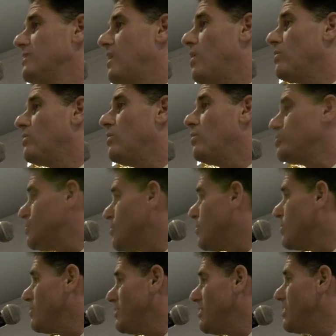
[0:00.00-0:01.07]
our ultra
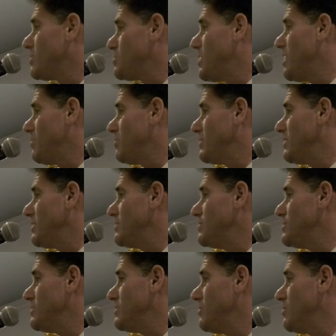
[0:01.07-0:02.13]
Orthodox
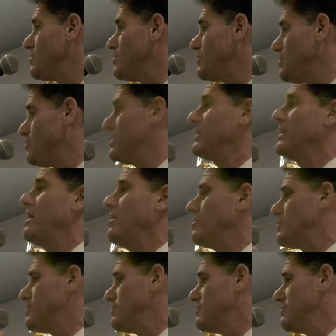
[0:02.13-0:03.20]
population and also Israeli
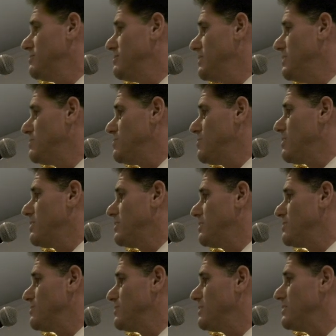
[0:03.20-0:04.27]
Arabs into our
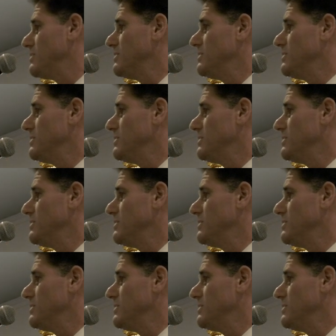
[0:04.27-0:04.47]
country.